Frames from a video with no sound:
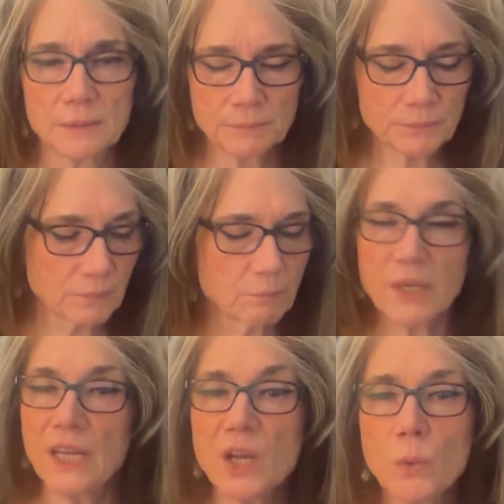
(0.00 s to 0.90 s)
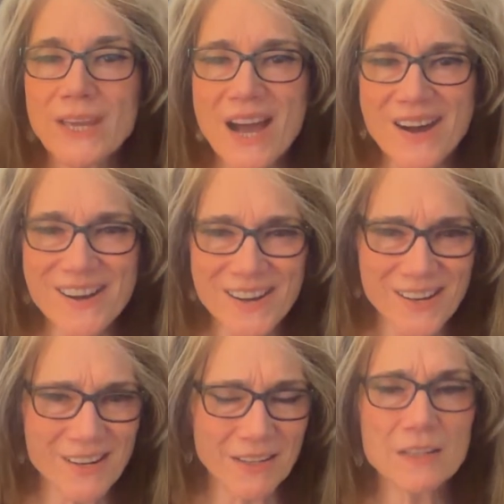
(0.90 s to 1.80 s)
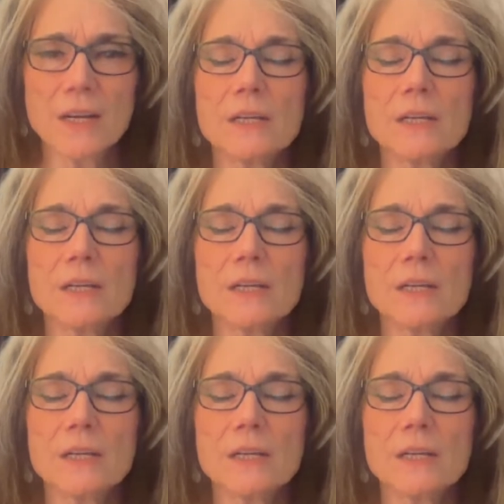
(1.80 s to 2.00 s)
But here we are,